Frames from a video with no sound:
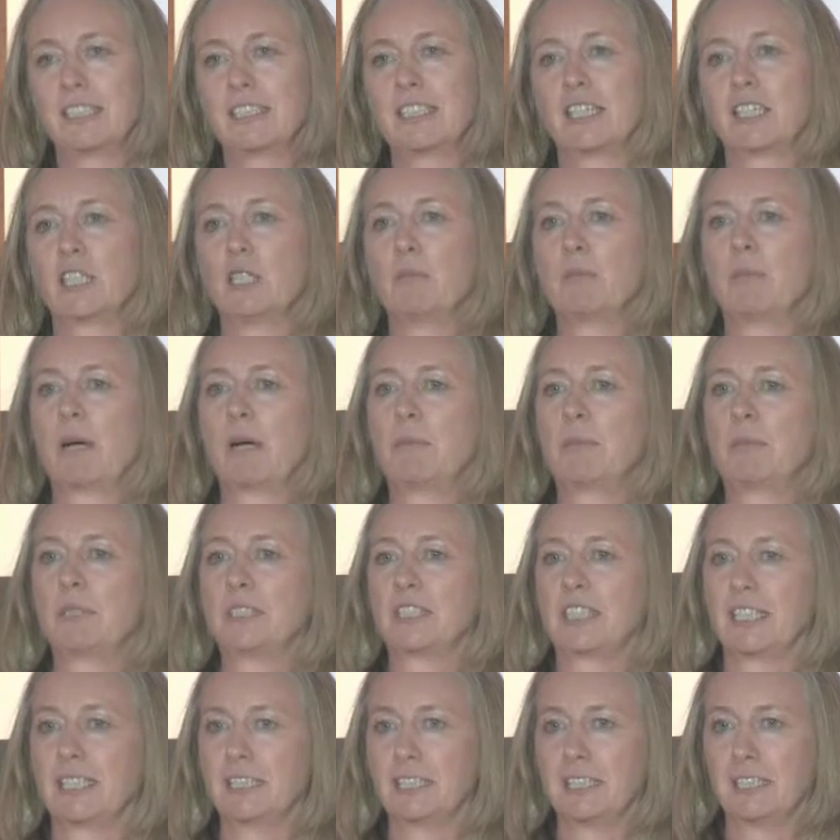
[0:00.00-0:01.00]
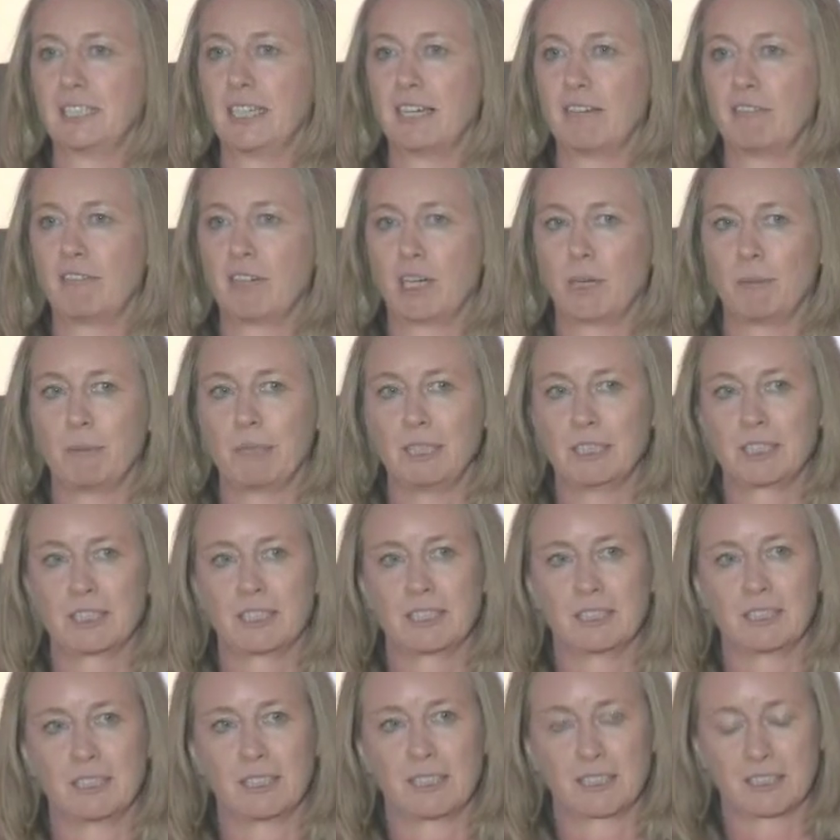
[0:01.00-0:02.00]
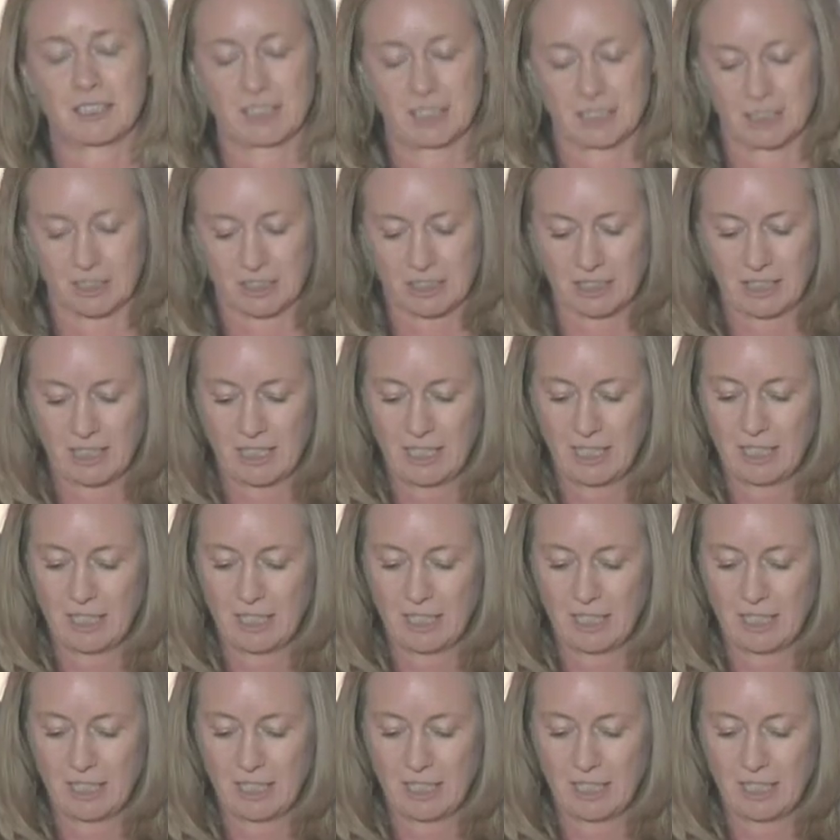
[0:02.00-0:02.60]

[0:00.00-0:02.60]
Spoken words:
done it by pretending their families didn't exist.